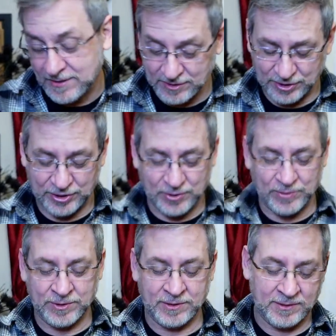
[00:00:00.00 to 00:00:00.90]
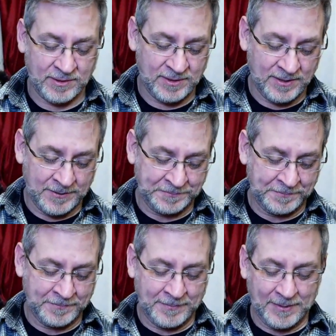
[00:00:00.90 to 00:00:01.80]
shoulders, and
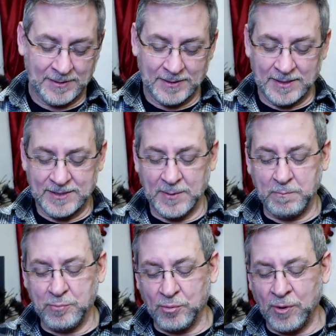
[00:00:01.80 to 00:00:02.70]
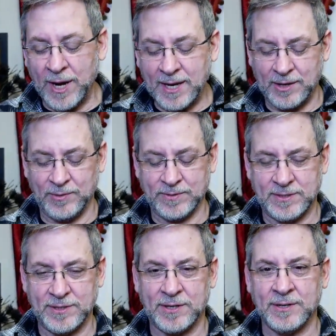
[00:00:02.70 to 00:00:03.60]
it's a brand new
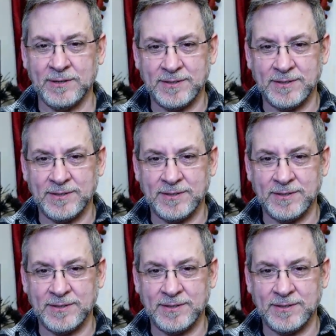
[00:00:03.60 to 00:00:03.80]
start.